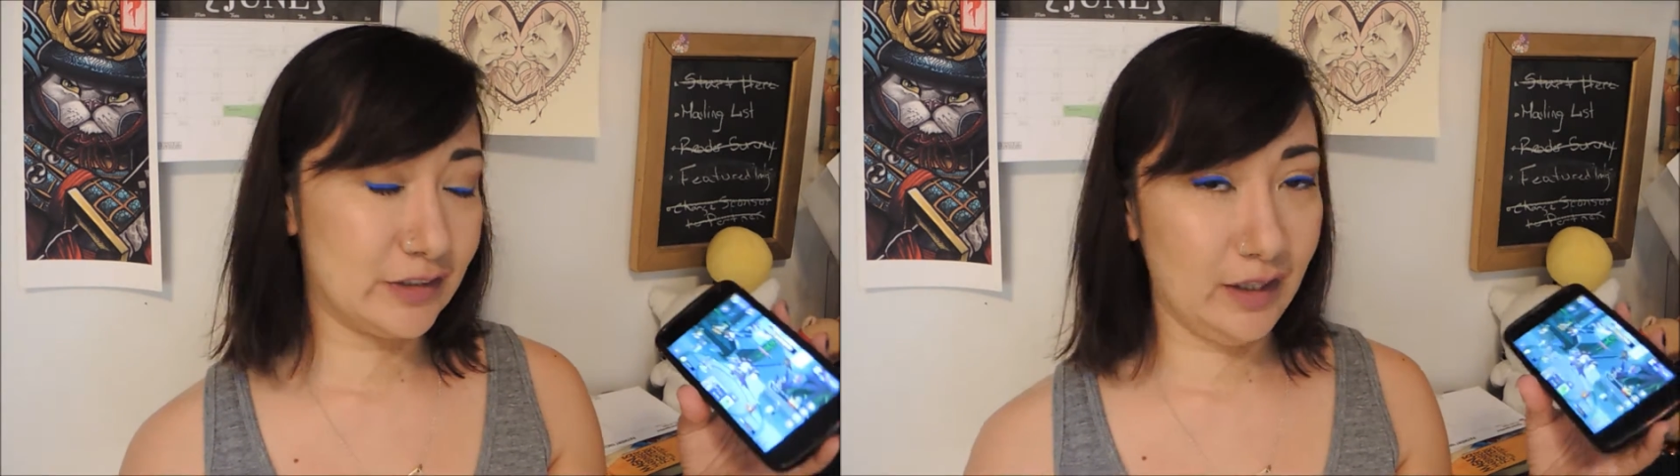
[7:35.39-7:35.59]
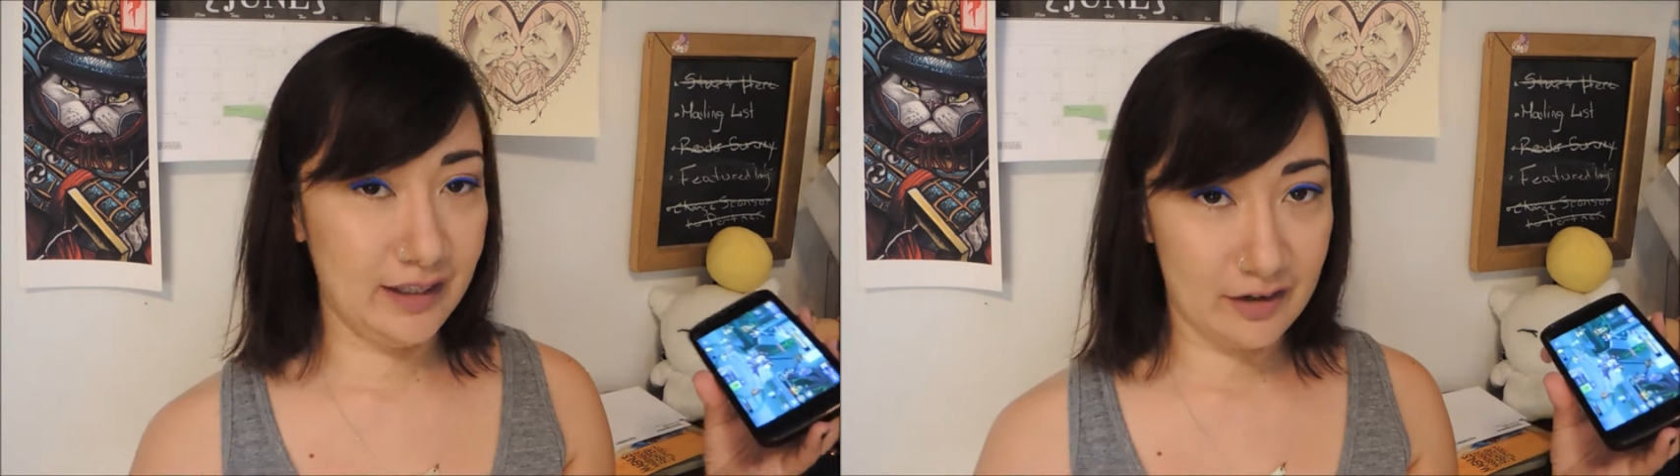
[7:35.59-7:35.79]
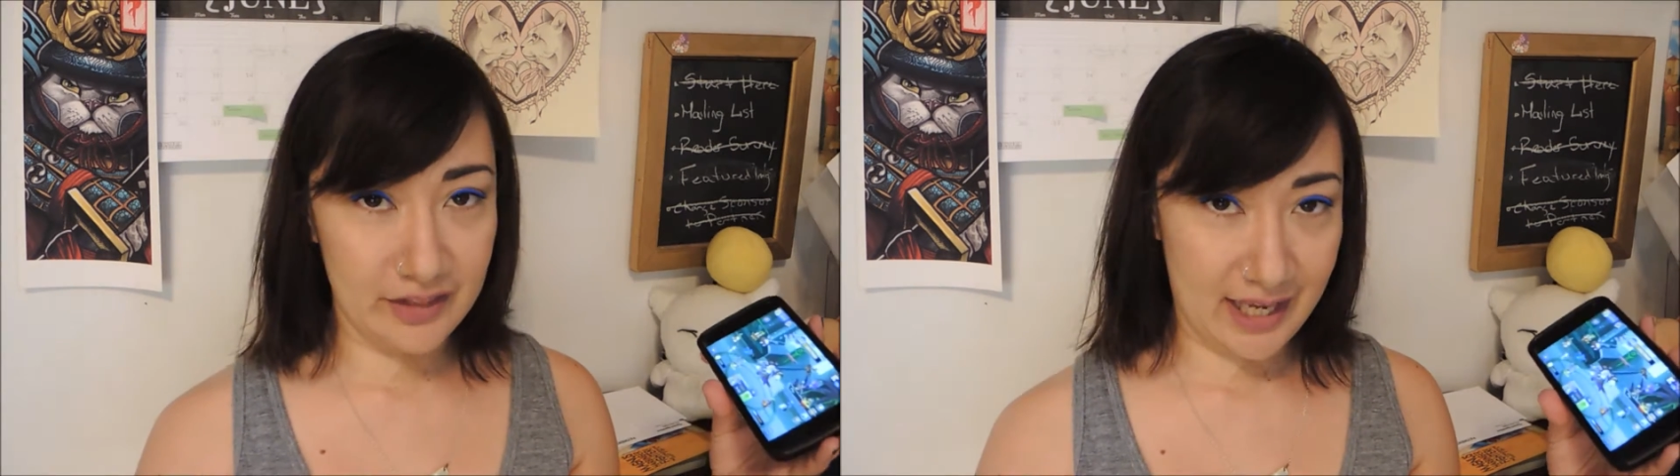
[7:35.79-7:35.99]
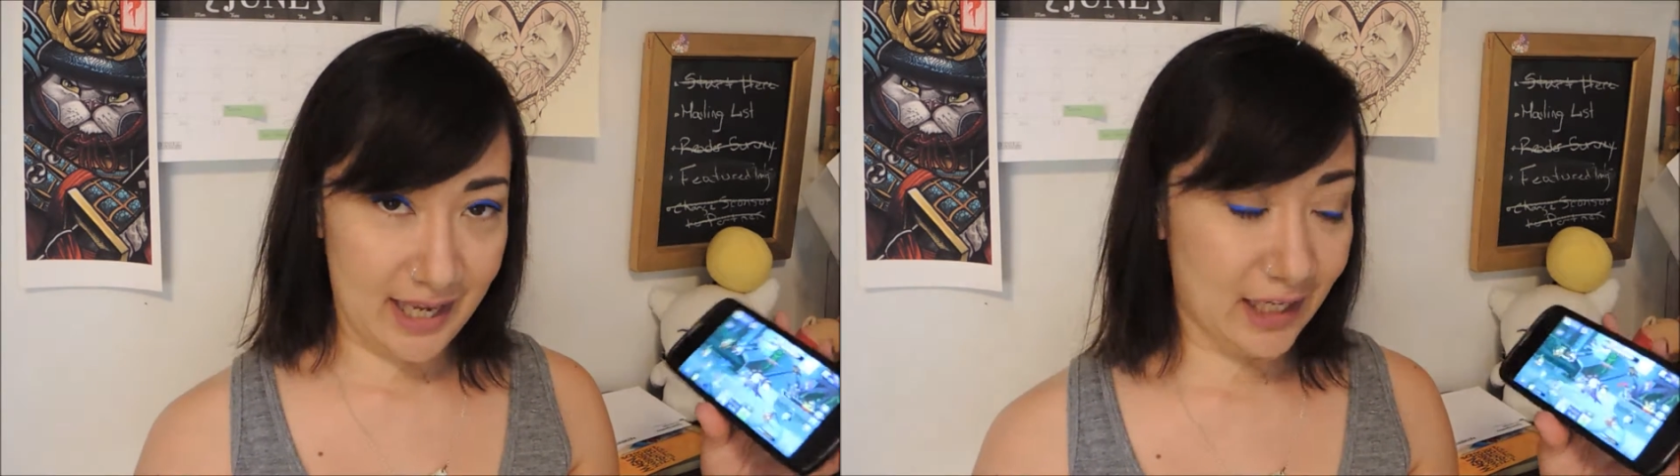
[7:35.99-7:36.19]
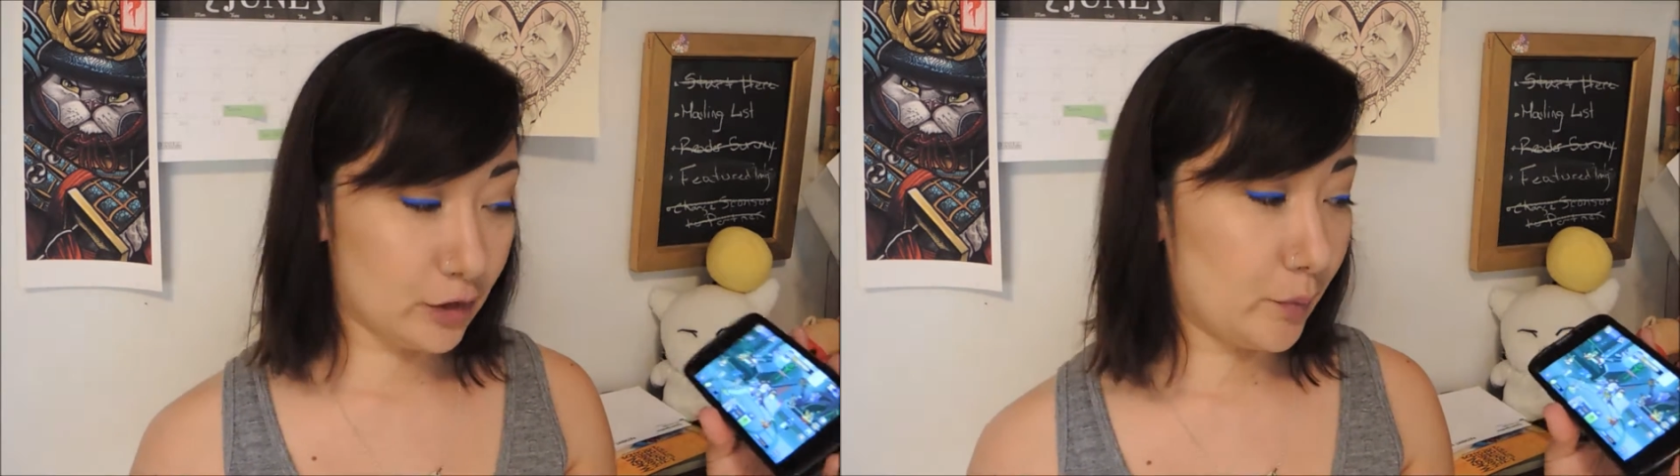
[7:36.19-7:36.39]
or like on the
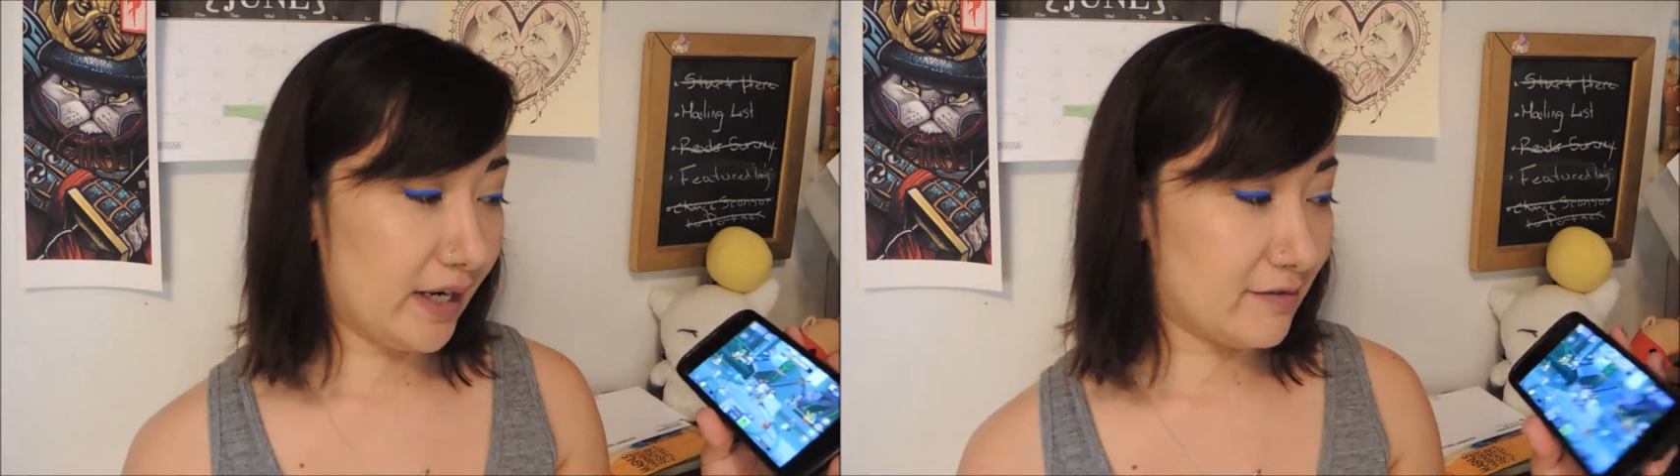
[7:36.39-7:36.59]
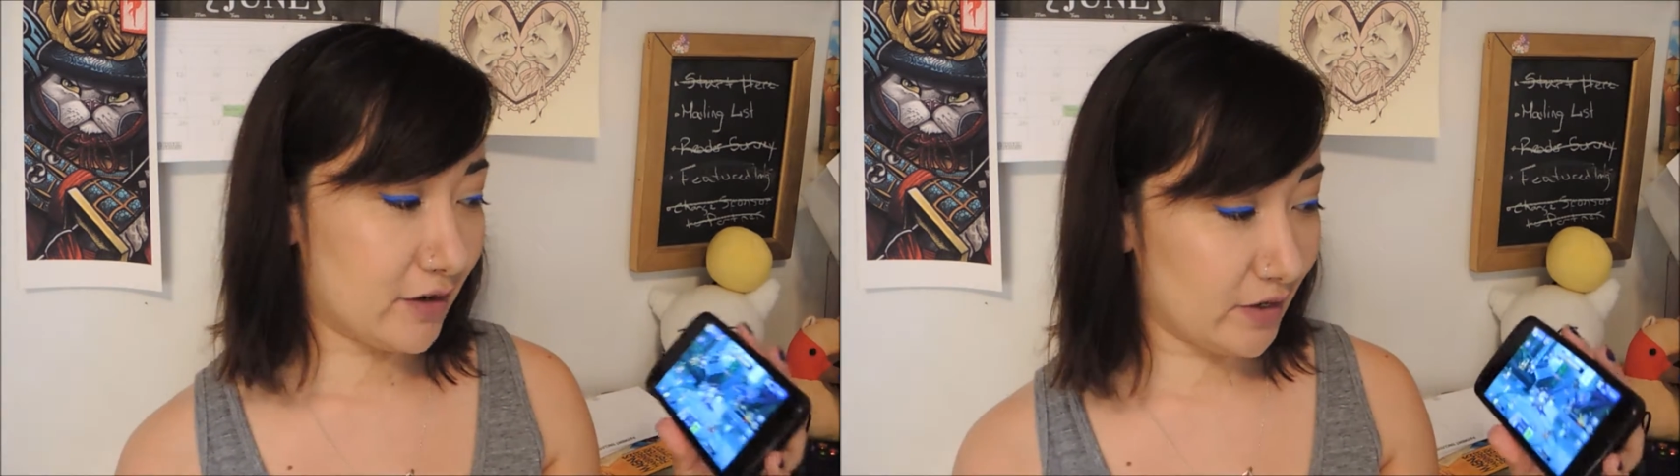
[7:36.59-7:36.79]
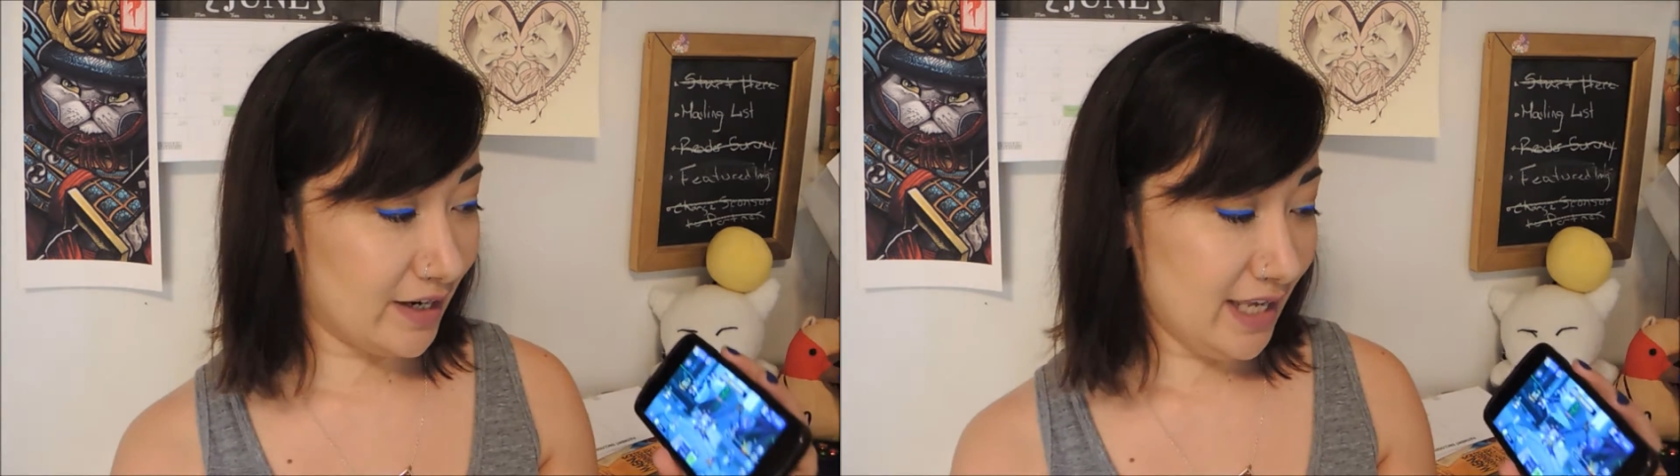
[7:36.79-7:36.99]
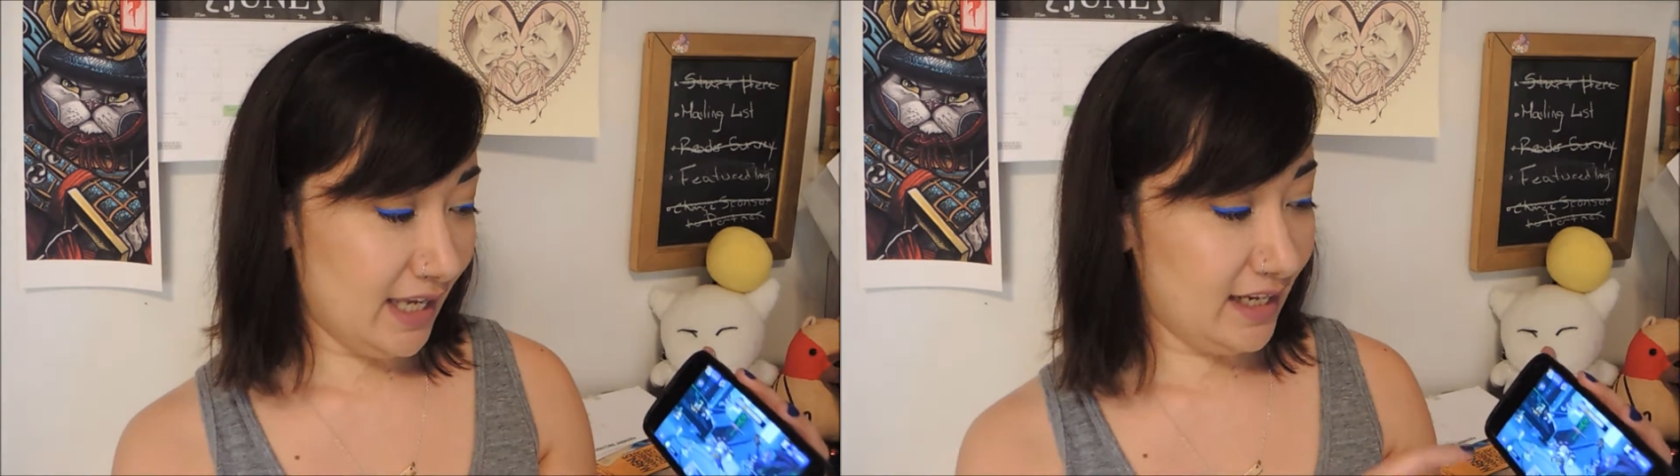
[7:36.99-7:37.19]
can or whatever,